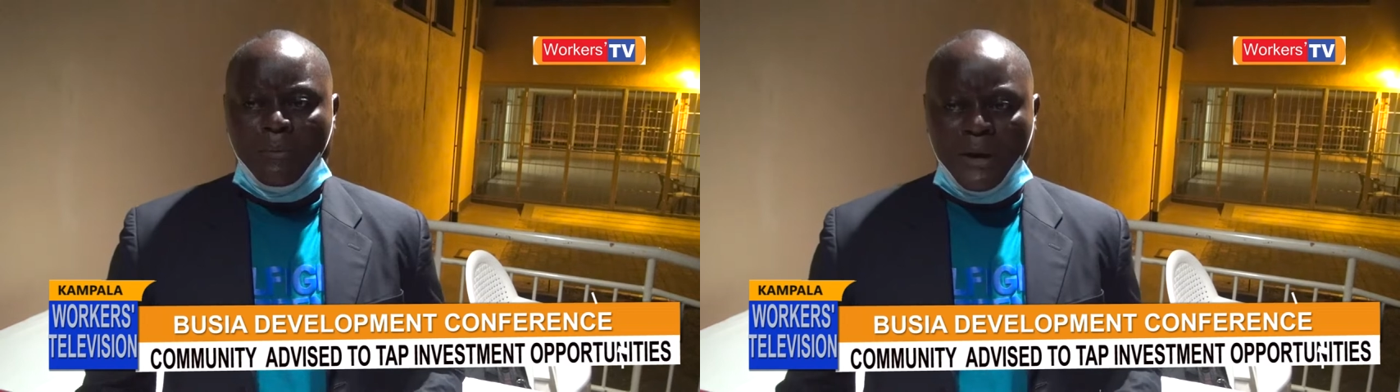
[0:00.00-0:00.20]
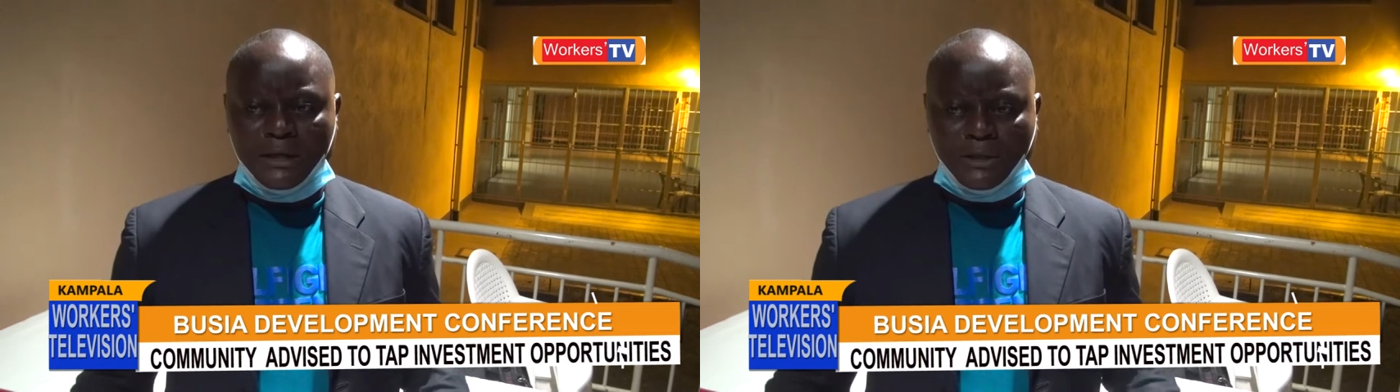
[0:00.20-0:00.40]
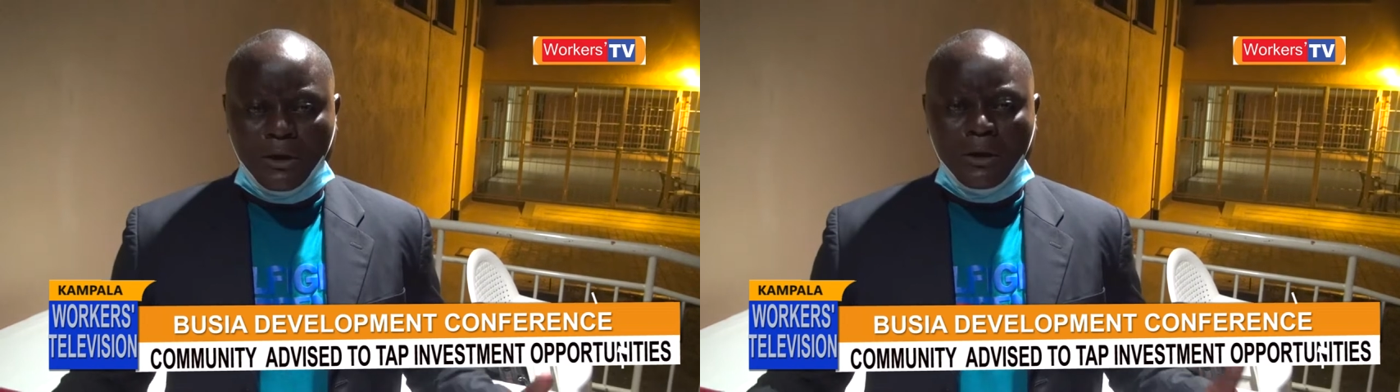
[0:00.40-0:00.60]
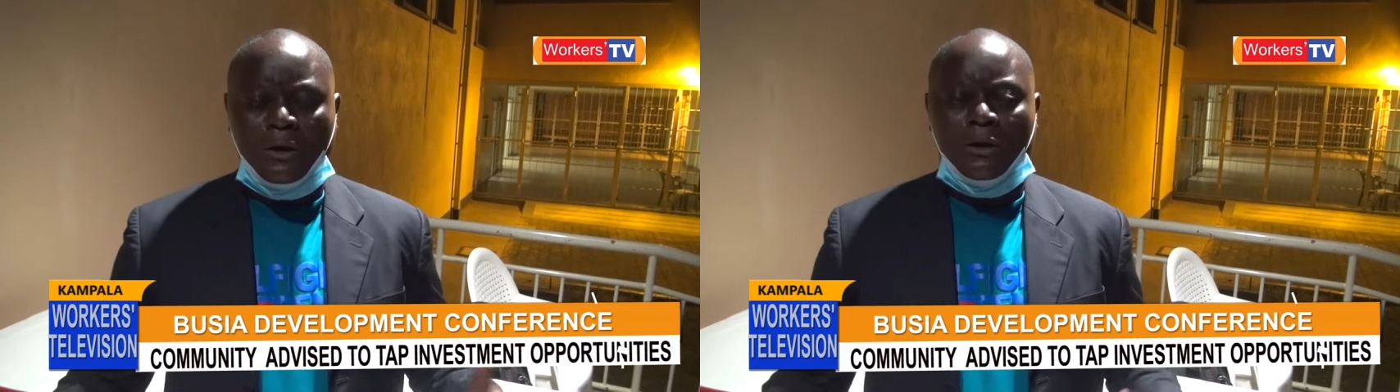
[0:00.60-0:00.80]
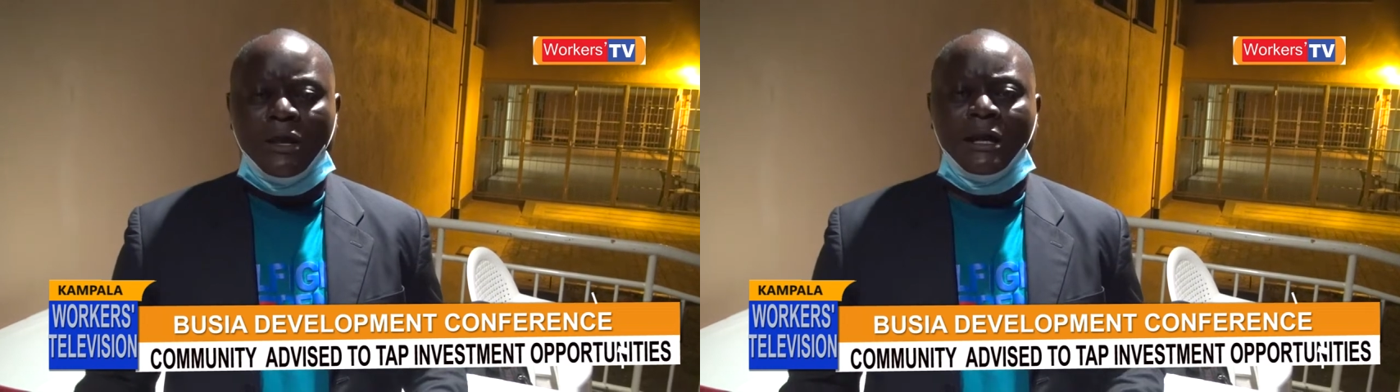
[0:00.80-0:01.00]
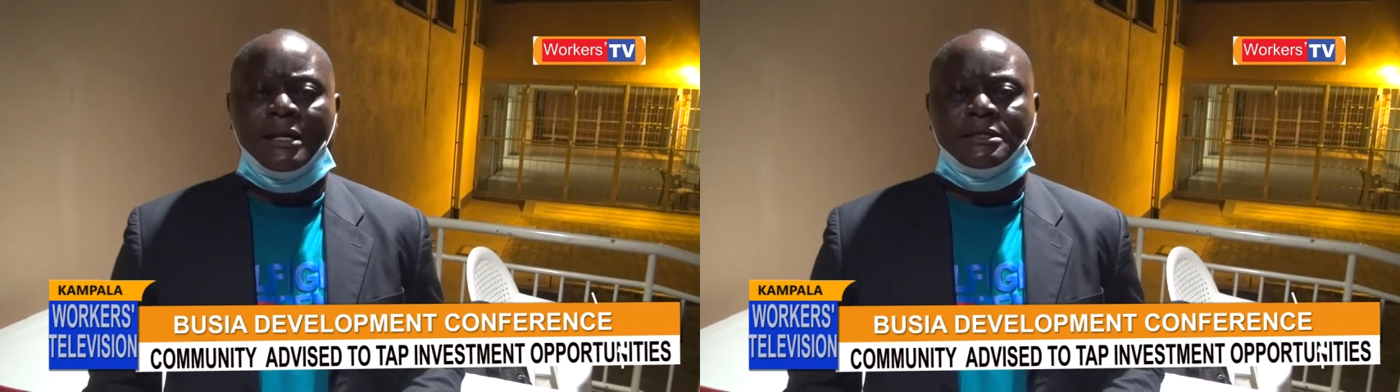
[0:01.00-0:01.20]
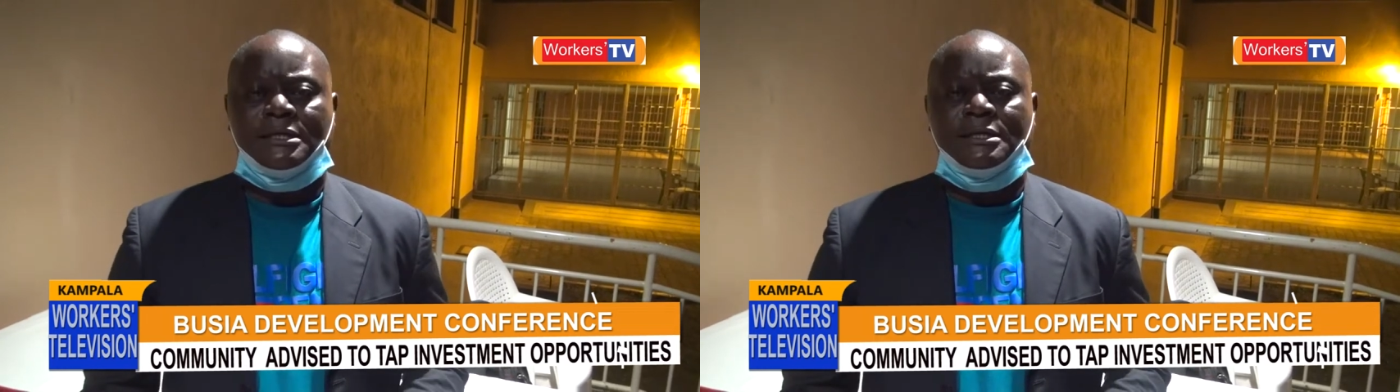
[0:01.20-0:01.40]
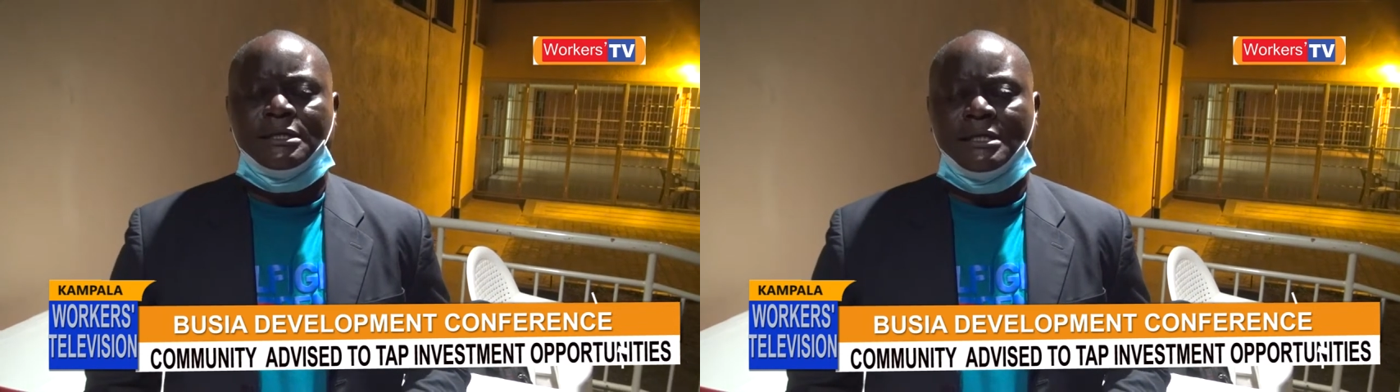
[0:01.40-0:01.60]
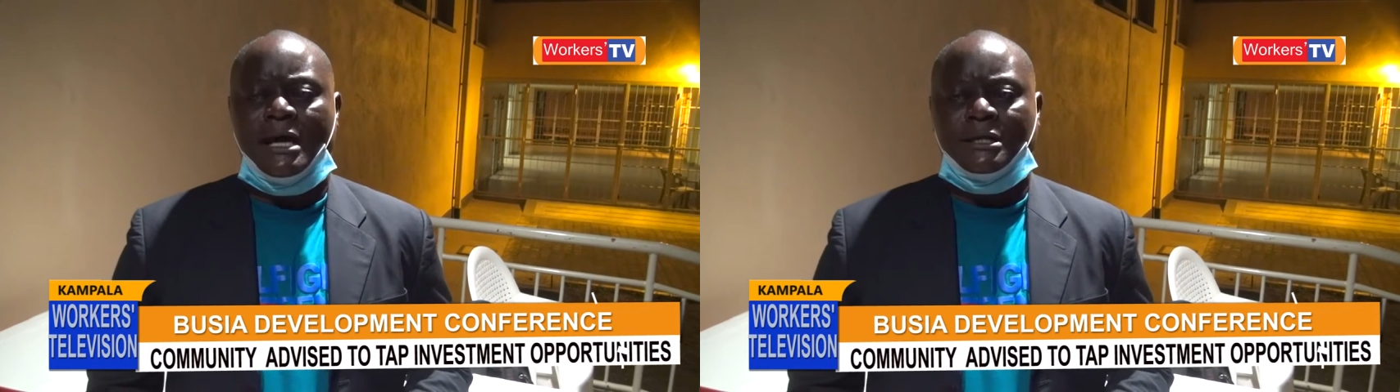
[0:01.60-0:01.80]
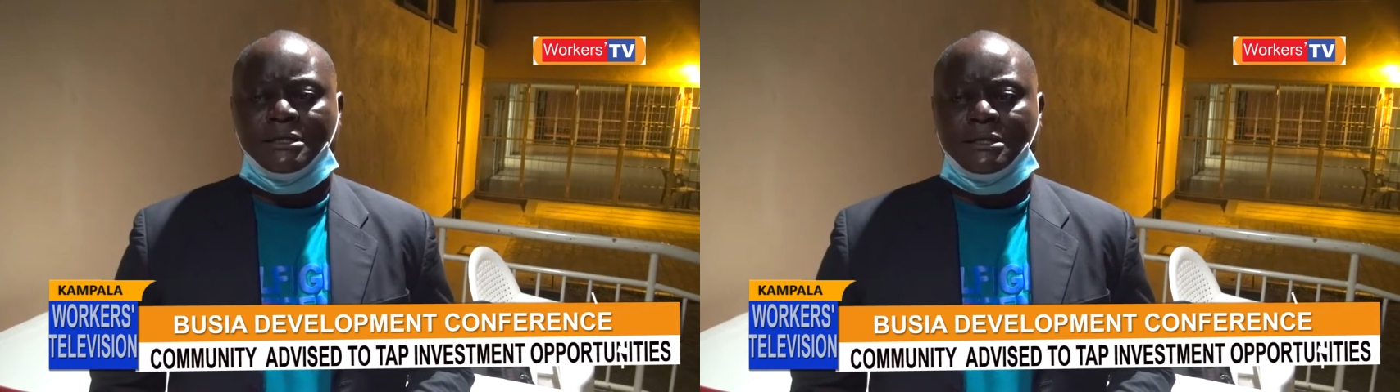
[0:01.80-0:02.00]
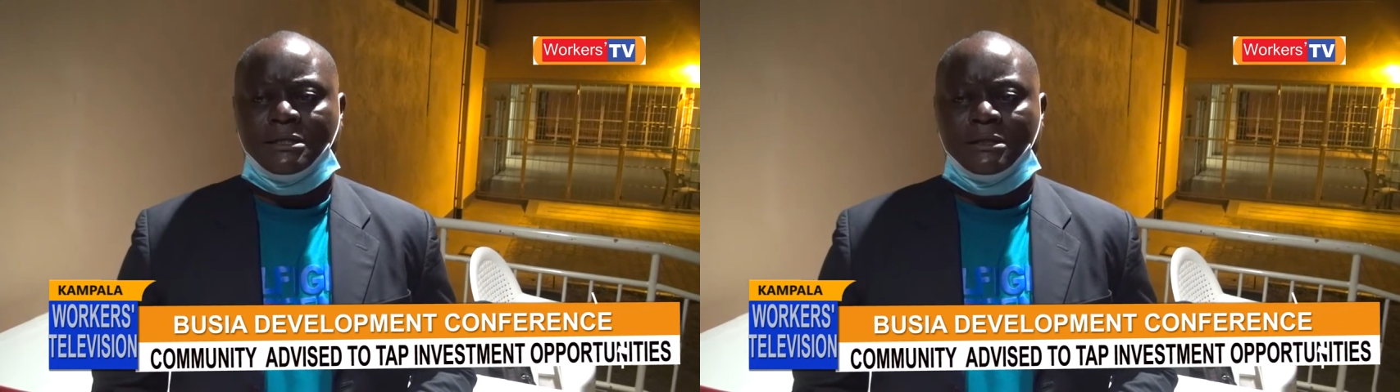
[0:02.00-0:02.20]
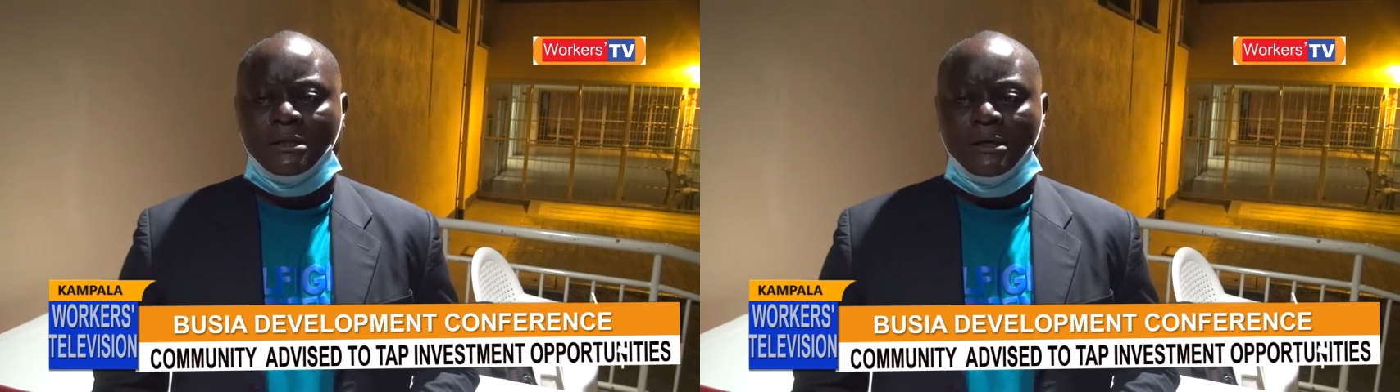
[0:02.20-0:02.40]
plus all the elected leaders